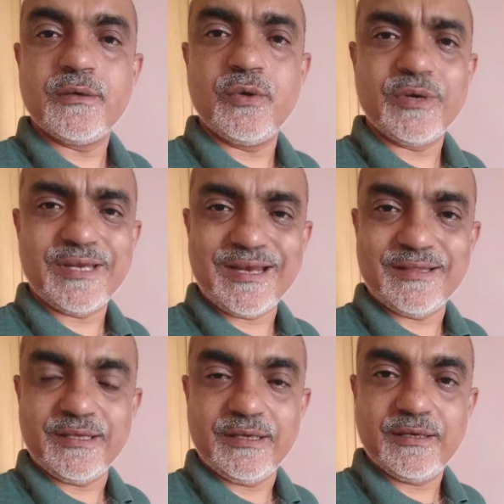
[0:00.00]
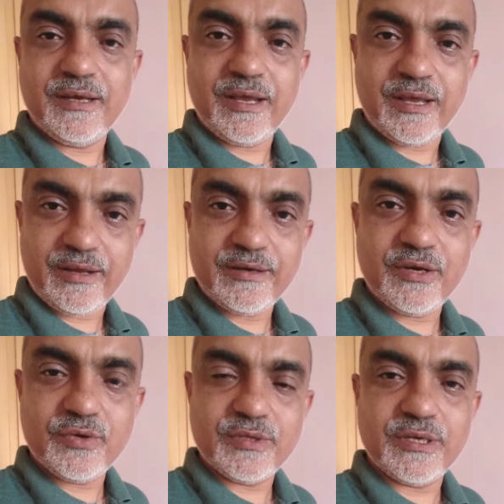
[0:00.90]
looked at the error
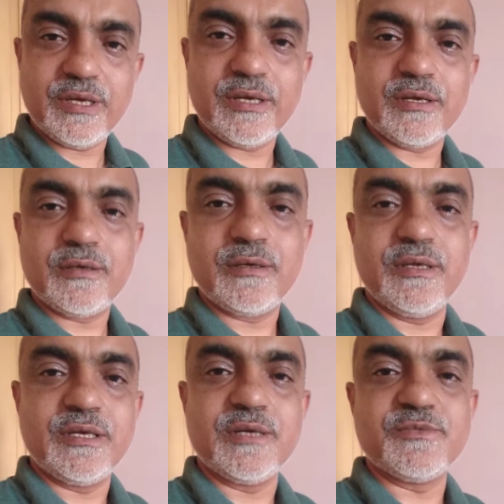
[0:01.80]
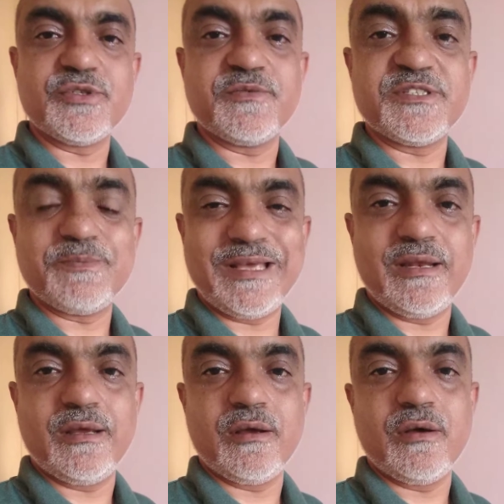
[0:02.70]
into the data in terms of
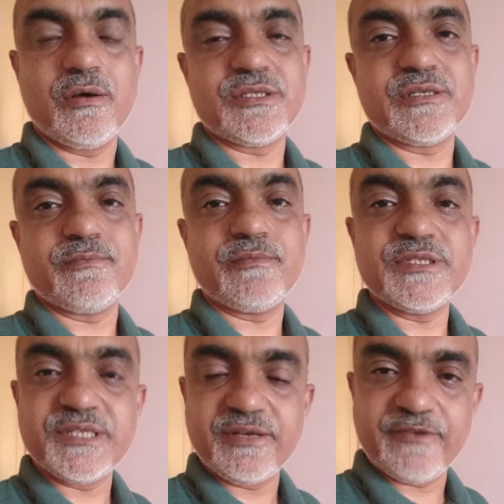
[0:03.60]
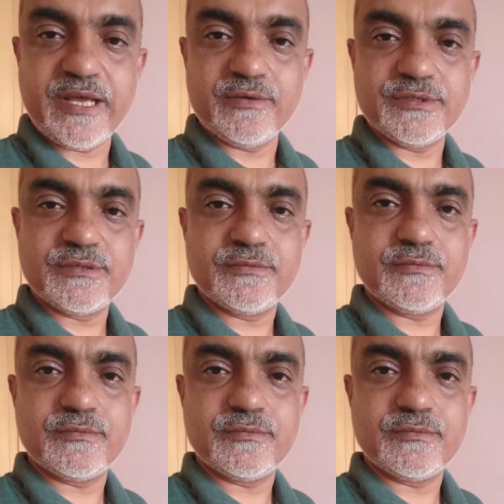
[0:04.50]
spelling or some missing values,